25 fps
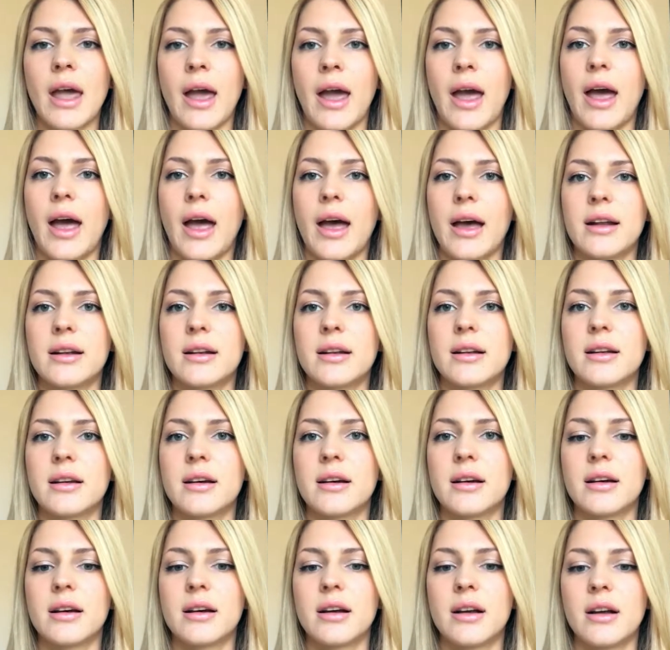
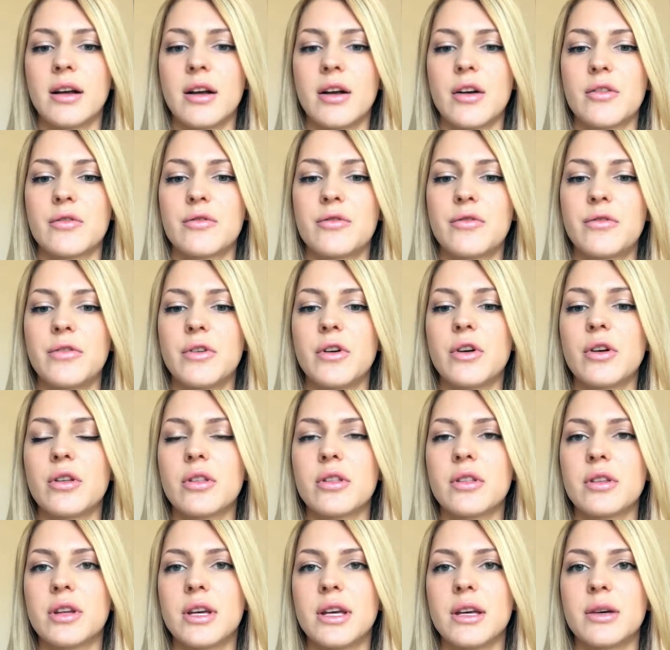And
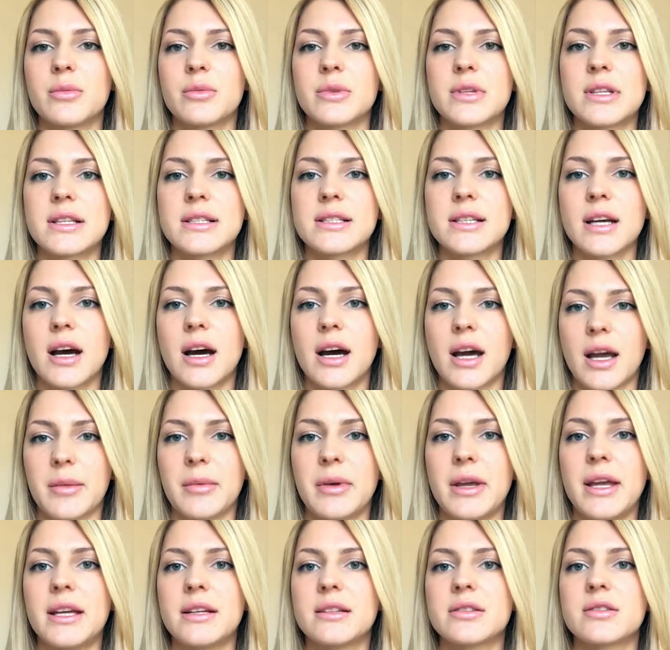further with
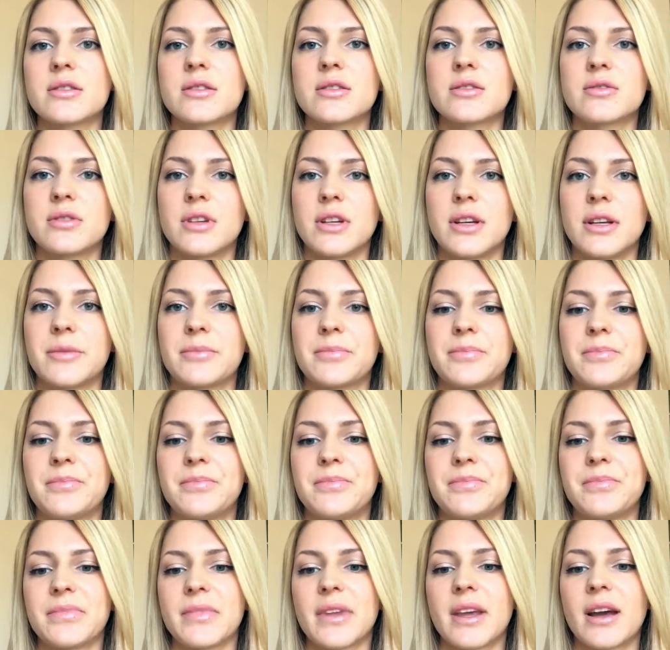time, industry
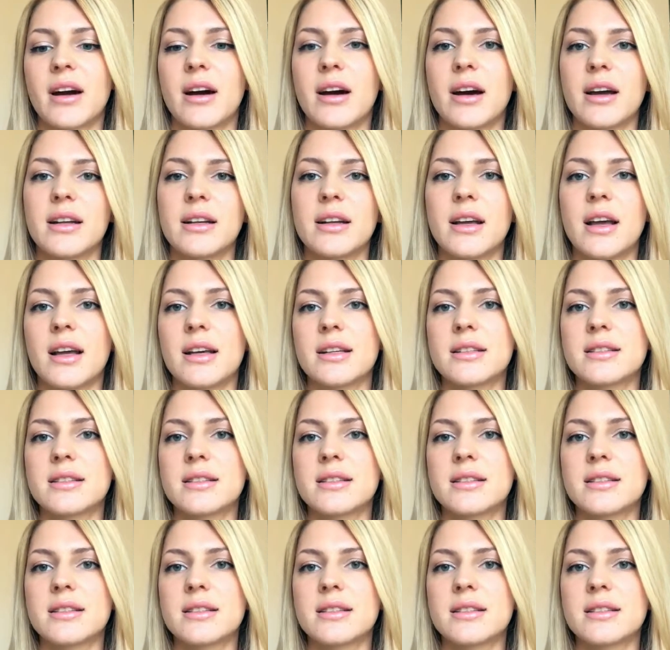kind of